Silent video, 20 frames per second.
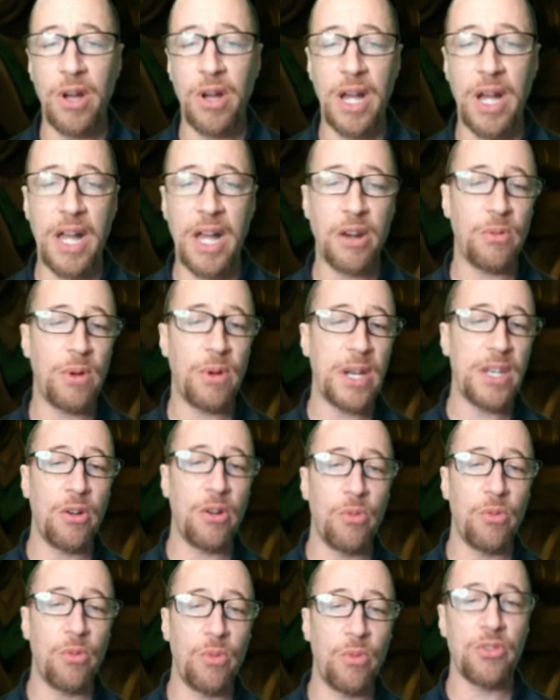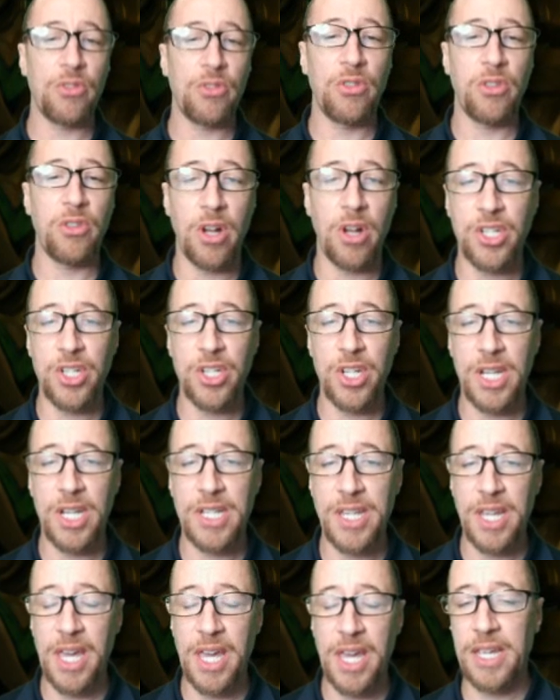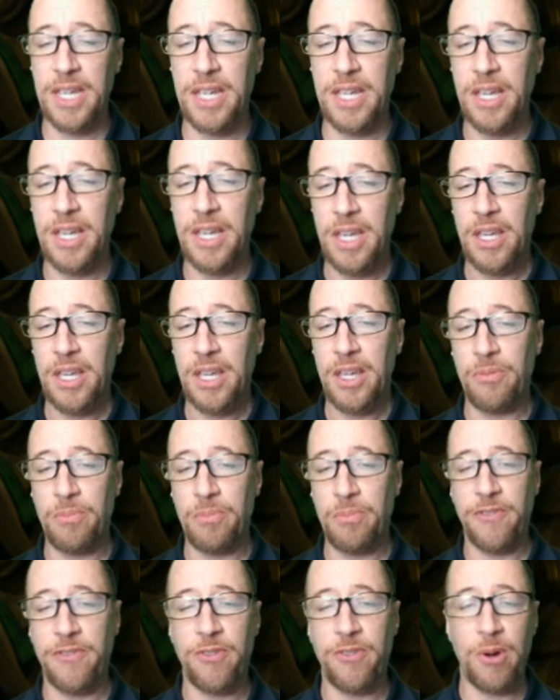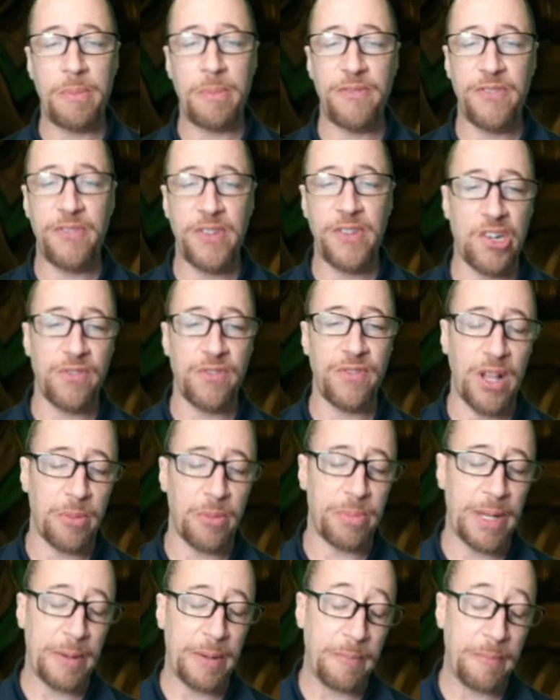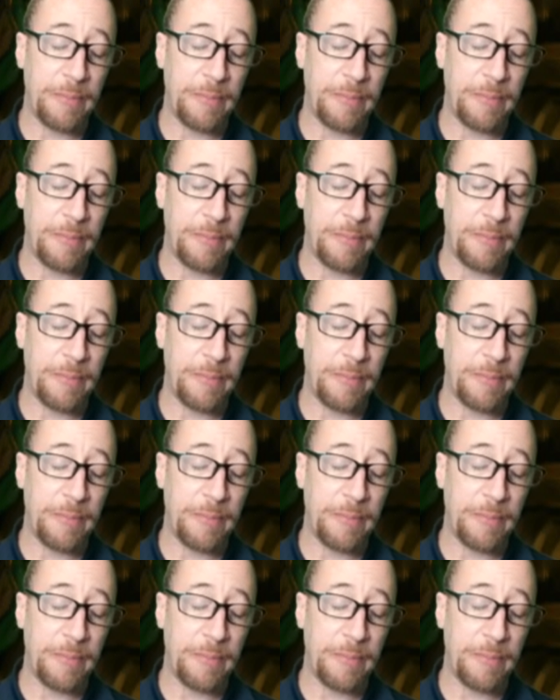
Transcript: How do I know when to launch an attack before I'm finished developing?